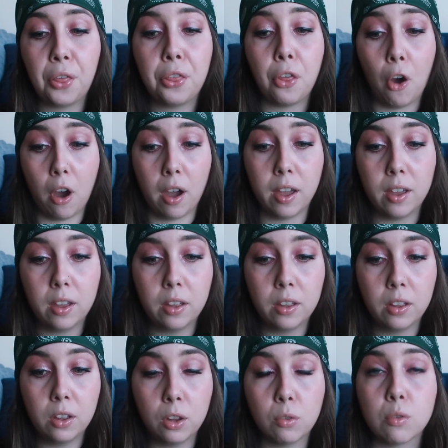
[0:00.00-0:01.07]
thought
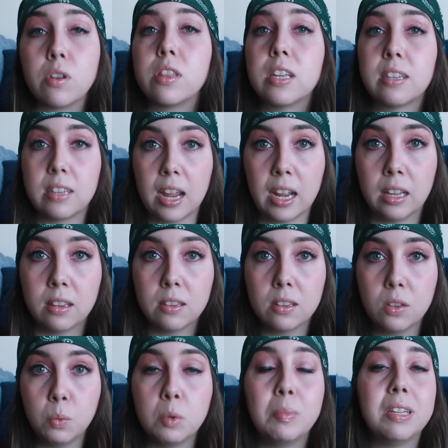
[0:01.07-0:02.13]
Ruthless
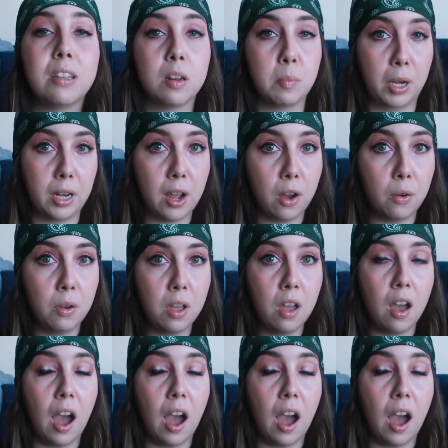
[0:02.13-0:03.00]
Ends would be done by now.